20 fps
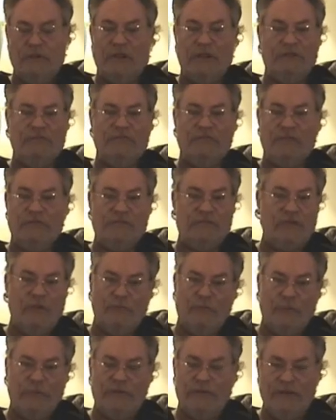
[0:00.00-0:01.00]
the United States
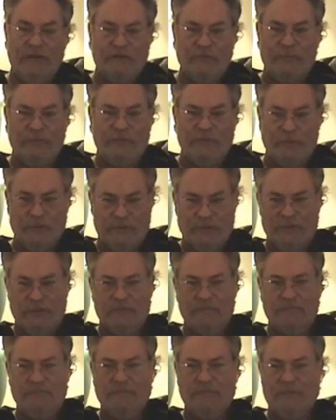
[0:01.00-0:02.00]
government has been doing
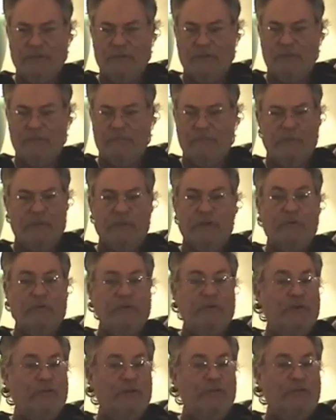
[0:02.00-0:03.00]
it, but we
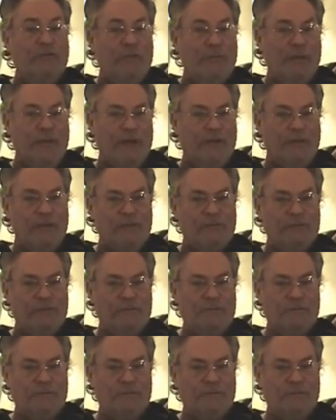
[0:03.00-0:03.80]
don't hear anything about it.